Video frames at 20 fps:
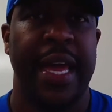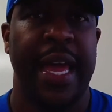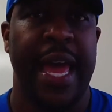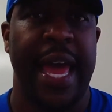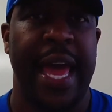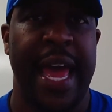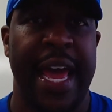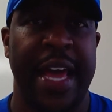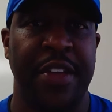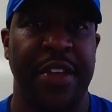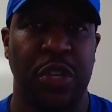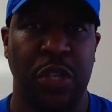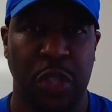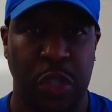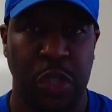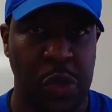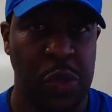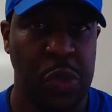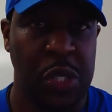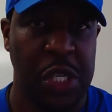and your
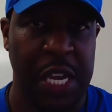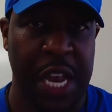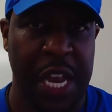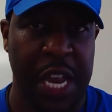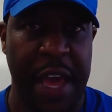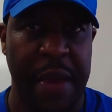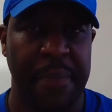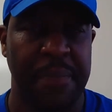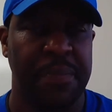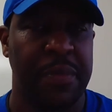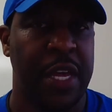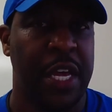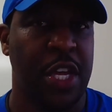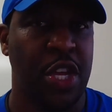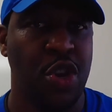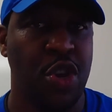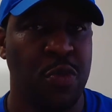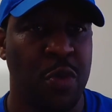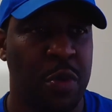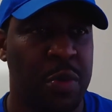student's name. And
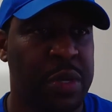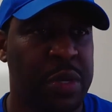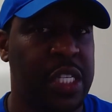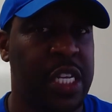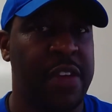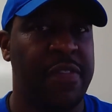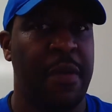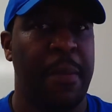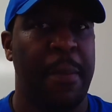you will receive a